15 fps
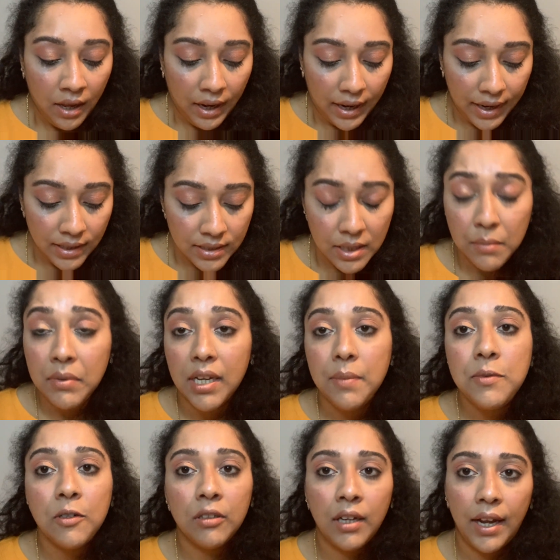And
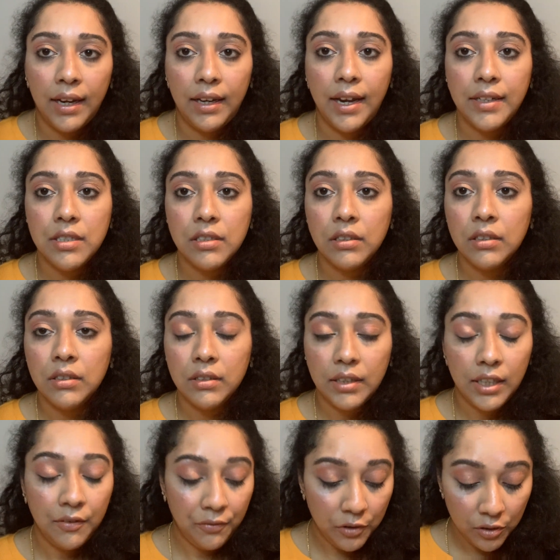sometimes for highlighter,
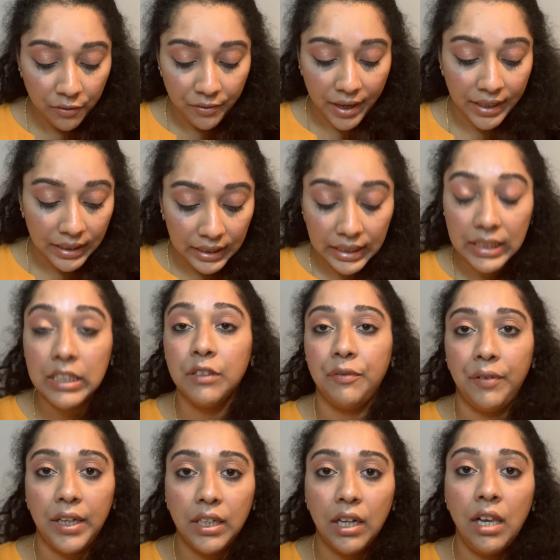if you're finding it
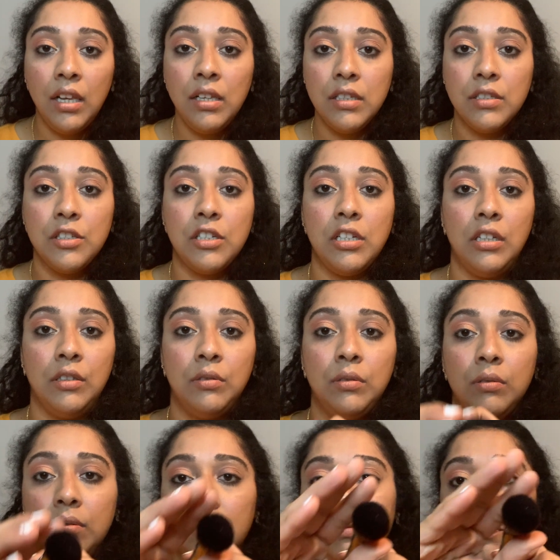difficult
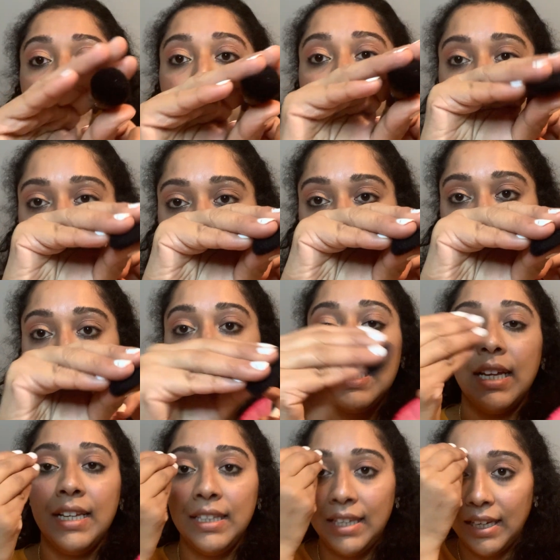to press it
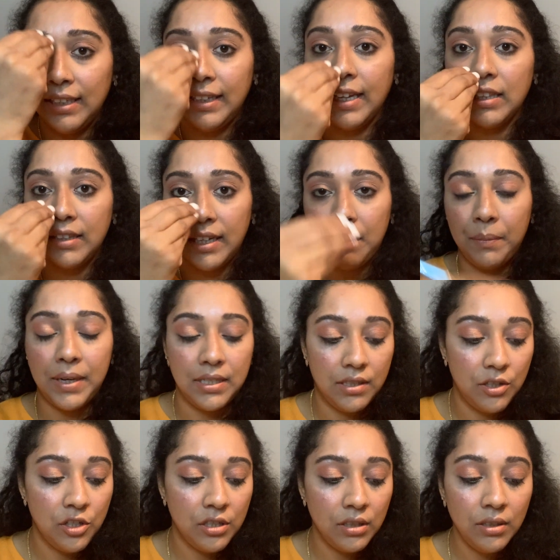and then get that
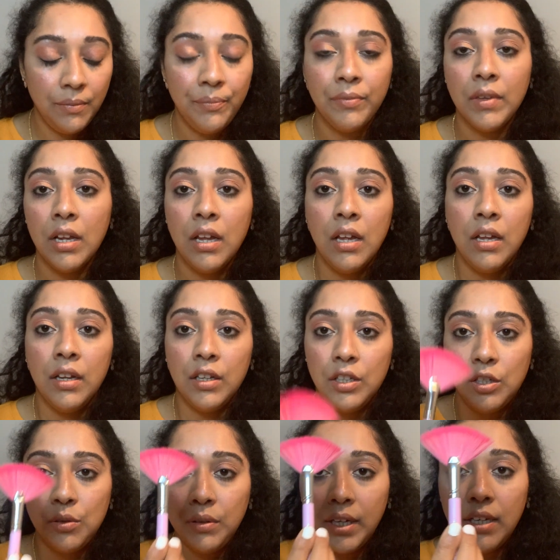precision,
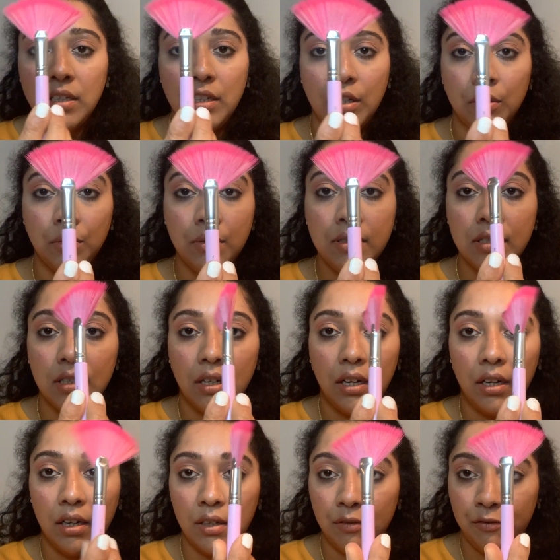you can use
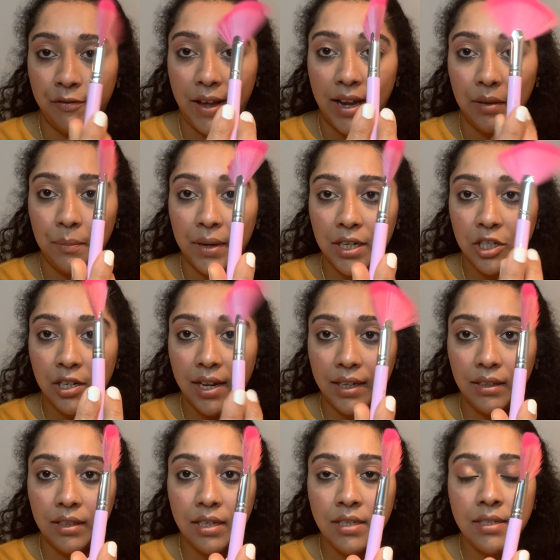a fan brush
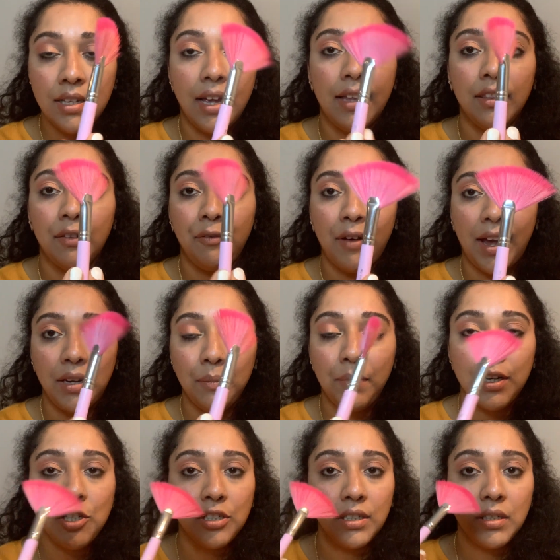like this, and the fan
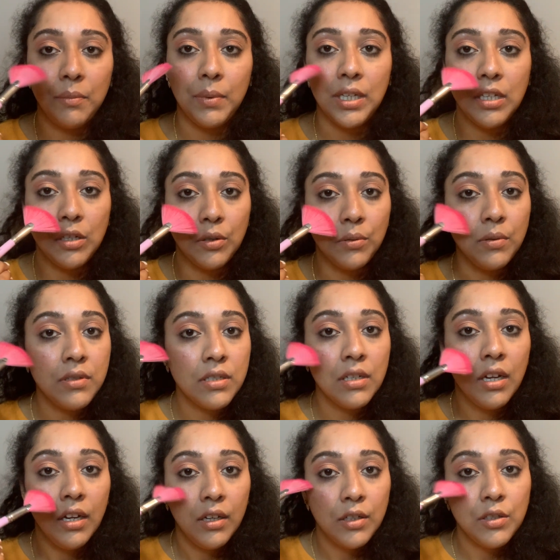brush can be used
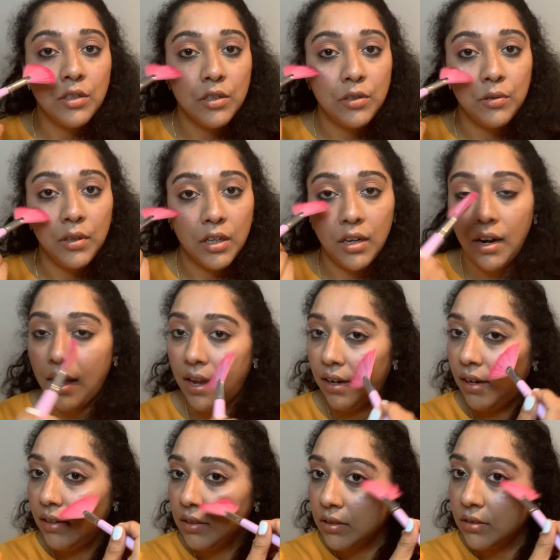to do your
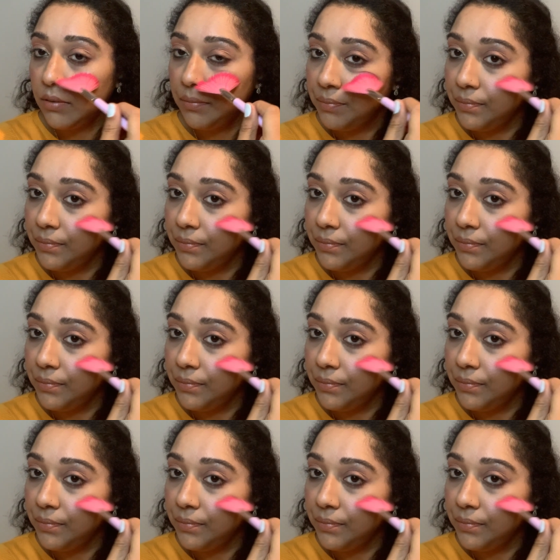highlighter.